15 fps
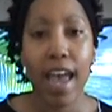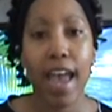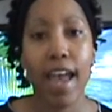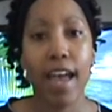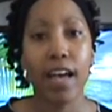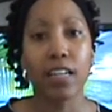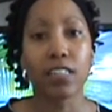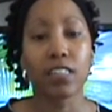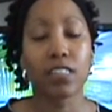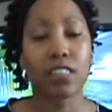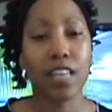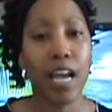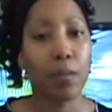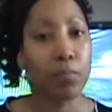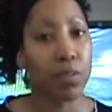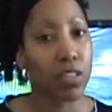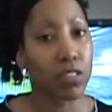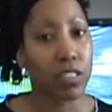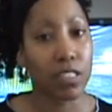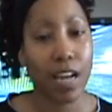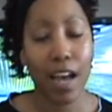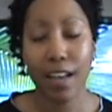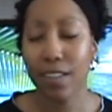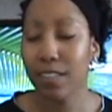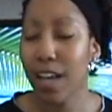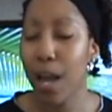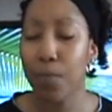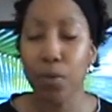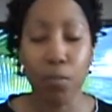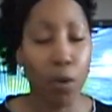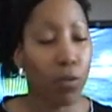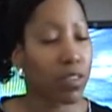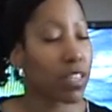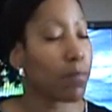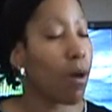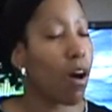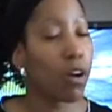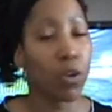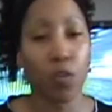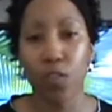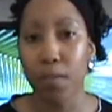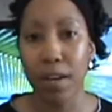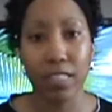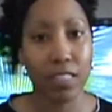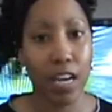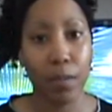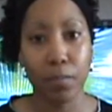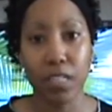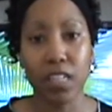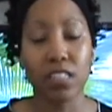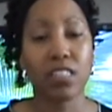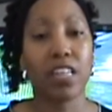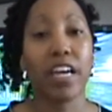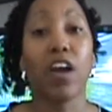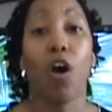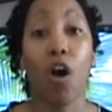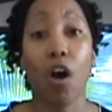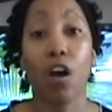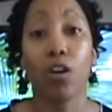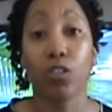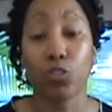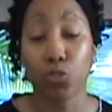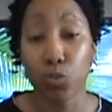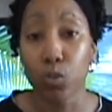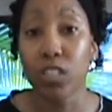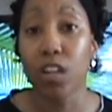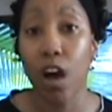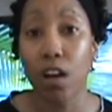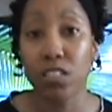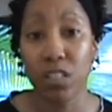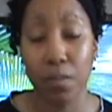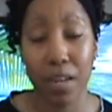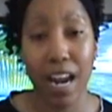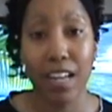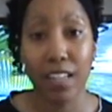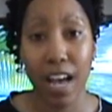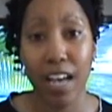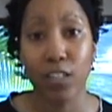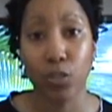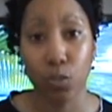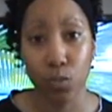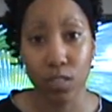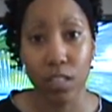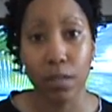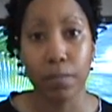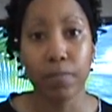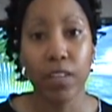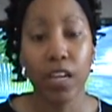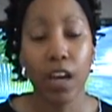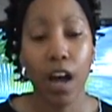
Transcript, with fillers: And Site Build It, I, I promote them all over my site because they are truly awesome and I, I use them.